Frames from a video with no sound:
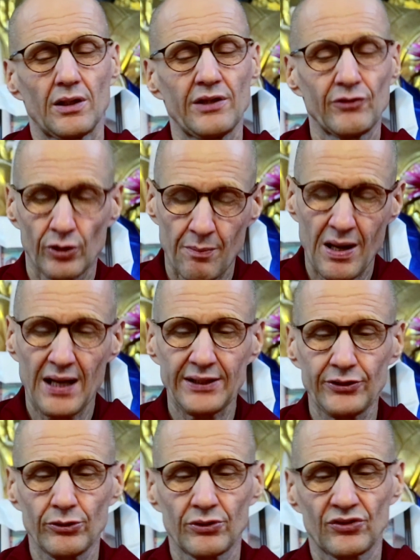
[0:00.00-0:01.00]
Even your
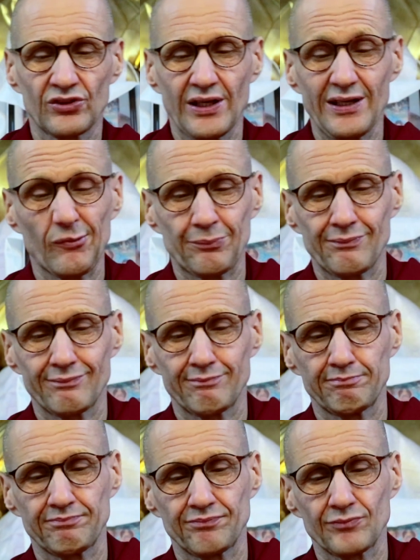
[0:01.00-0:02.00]
mind, you could say,
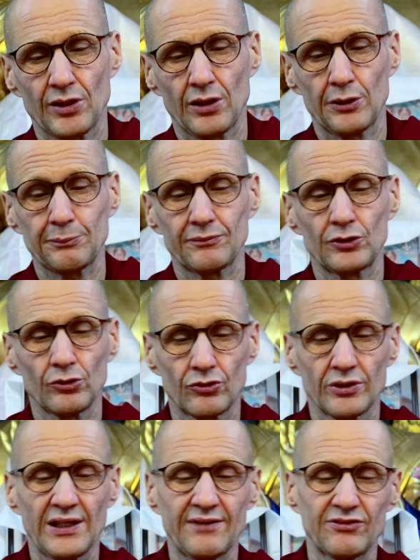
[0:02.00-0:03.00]
due
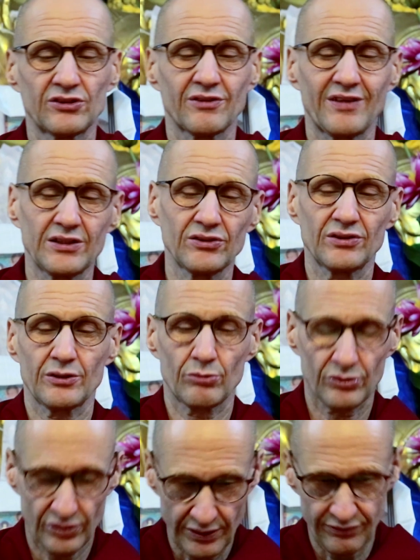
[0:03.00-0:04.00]
to the efforts of others, it
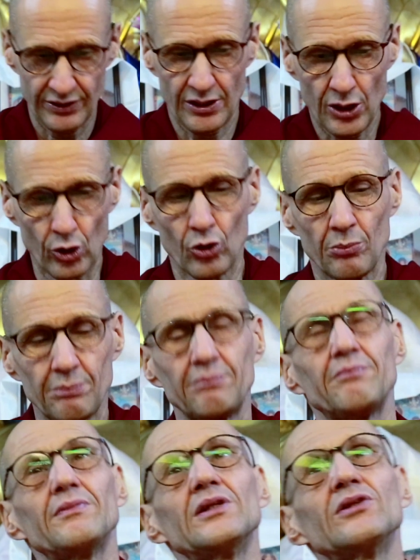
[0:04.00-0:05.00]
was given a home
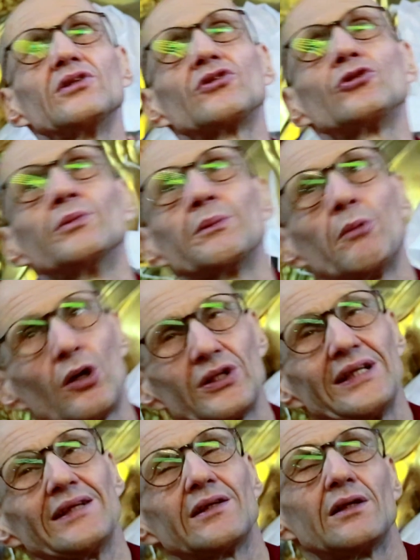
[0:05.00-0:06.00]
in this human
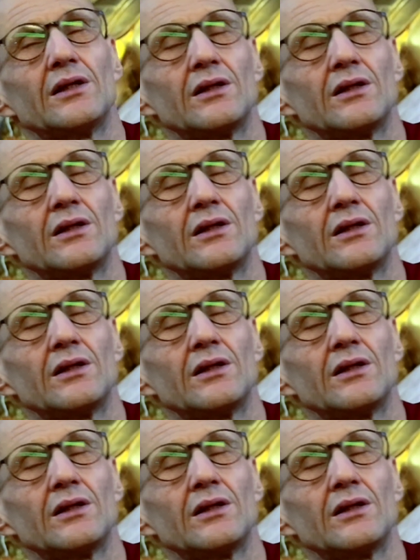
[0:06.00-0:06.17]
body.